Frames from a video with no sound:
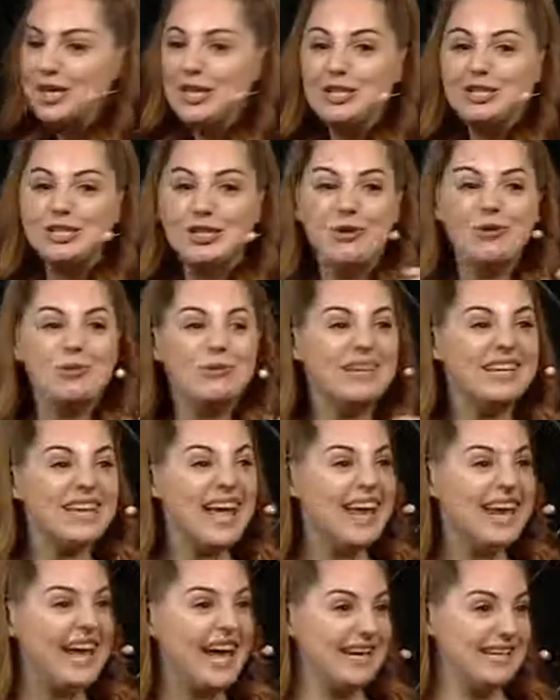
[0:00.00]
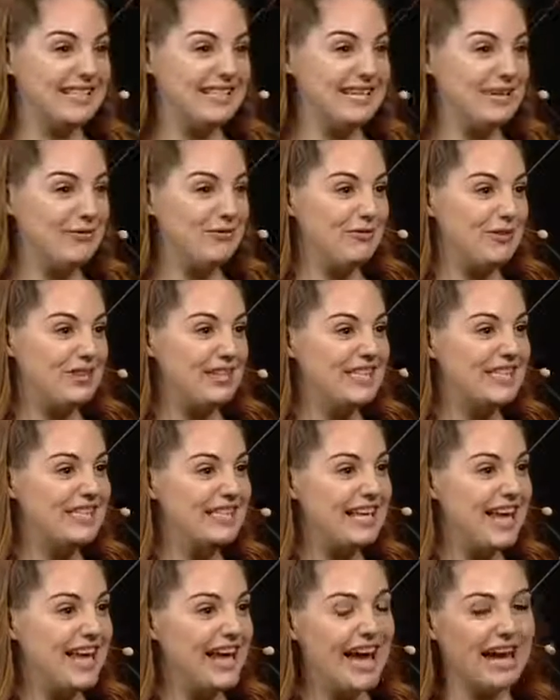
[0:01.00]
So get active,
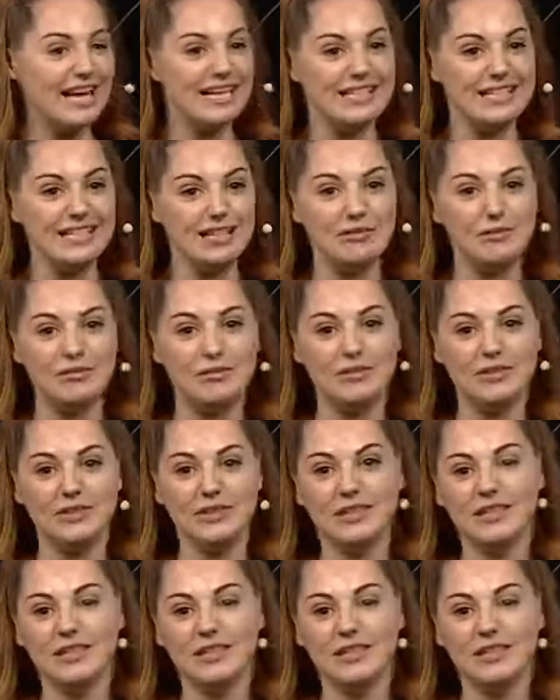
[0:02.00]
stay active,